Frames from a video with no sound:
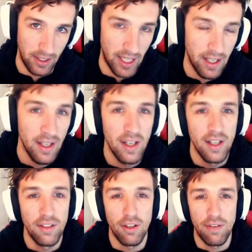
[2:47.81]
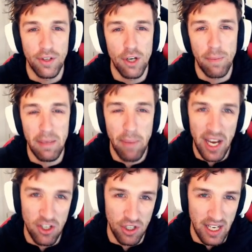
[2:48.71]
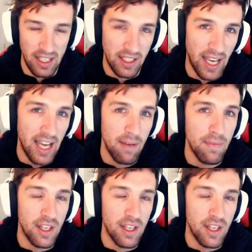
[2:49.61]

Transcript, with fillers: Okay, so if you're not being patient in game,